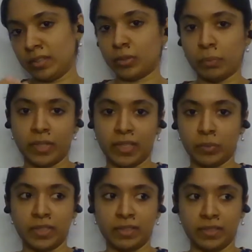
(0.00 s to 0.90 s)
a good
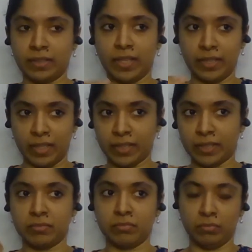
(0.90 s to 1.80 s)
point, like what he said,
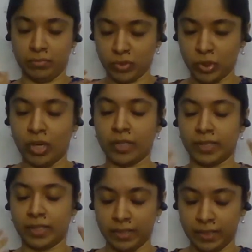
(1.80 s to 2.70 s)
that like
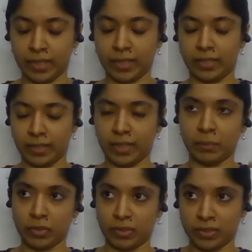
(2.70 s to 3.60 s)
chanting again and again
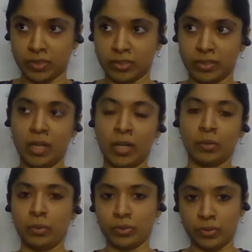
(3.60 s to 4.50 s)
because it just goes
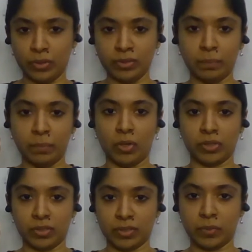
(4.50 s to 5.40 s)
to your subconscious
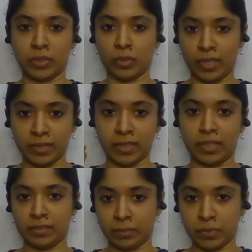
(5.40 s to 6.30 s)
when you're like telling
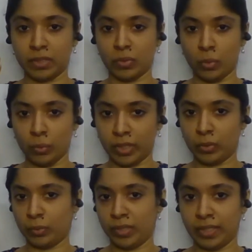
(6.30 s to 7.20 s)
something over and over
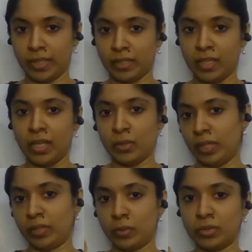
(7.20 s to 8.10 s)
again you can use
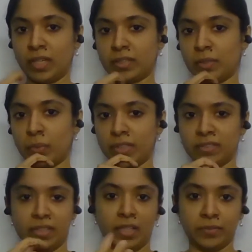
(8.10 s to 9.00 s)
another one. It's a
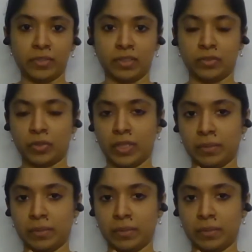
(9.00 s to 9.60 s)
life is a tree.